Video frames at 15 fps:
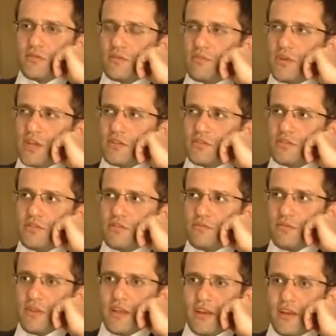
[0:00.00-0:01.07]
because you're
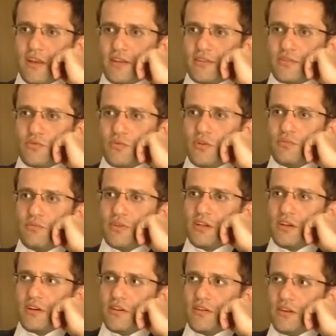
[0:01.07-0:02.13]
playing against one
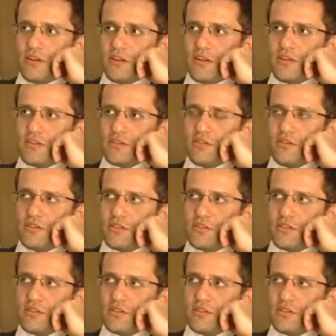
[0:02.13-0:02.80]
player and he's going